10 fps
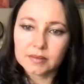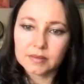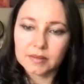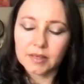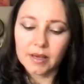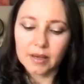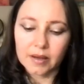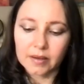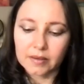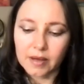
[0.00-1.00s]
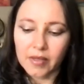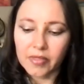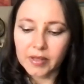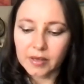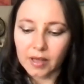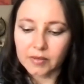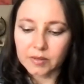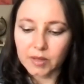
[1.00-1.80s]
Um, yeah, I think I